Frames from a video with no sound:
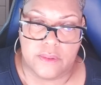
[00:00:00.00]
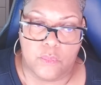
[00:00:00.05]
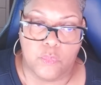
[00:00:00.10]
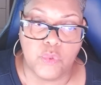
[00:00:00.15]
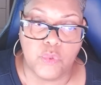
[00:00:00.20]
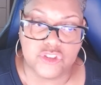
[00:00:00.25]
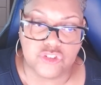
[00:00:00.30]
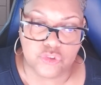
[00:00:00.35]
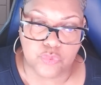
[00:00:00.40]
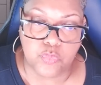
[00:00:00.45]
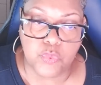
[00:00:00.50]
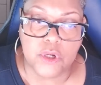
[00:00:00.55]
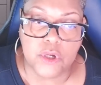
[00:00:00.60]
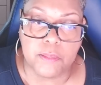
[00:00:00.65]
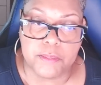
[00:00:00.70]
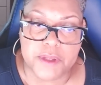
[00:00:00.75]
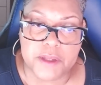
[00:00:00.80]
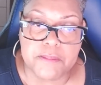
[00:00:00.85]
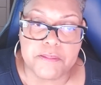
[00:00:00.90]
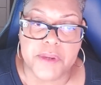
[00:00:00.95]
Which will
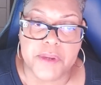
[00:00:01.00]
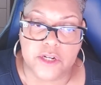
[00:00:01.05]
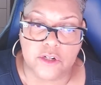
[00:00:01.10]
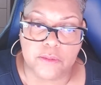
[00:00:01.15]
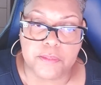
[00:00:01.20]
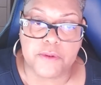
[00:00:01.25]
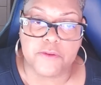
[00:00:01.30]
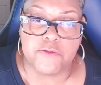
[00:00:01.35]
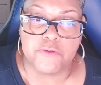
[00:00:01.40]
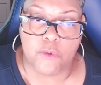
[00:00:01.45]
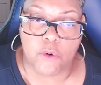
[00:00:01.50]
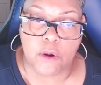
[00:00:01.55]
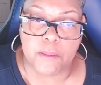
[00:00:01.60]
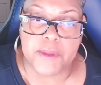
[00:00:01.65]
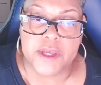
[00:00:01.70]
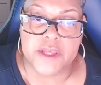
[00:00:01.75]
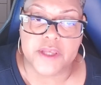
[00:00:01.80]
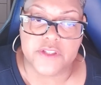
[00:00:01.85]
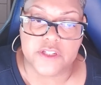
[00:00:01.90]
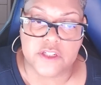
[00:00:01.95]
be better
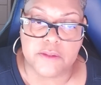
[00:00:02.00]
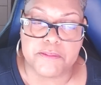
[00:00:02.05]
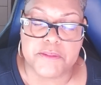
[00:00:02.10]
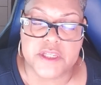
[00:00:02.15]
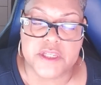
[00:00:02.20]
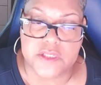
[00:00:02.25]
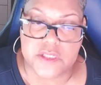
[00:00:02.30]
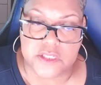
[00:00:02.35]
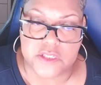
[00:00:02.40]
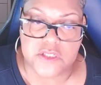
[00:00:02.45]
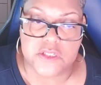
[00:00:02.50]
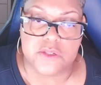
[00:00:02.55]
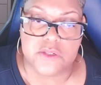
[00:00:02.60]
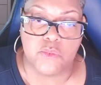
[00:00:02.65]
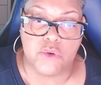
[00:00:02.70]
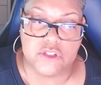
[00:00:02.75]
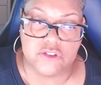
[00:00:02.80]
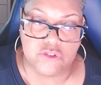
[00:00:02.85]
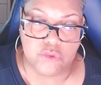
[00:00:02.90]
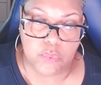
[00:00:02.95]
performing than the
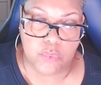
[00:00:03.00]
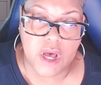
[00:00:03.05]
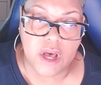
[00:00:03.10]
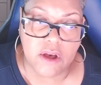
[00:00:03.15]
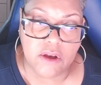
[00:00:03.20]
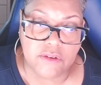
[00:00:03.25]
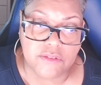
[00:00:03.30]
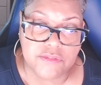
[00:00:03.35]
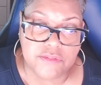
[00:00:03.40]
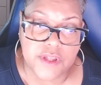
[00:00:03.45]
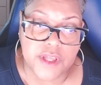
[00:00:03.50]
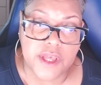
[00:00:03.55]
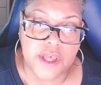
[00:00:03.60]
B-61-12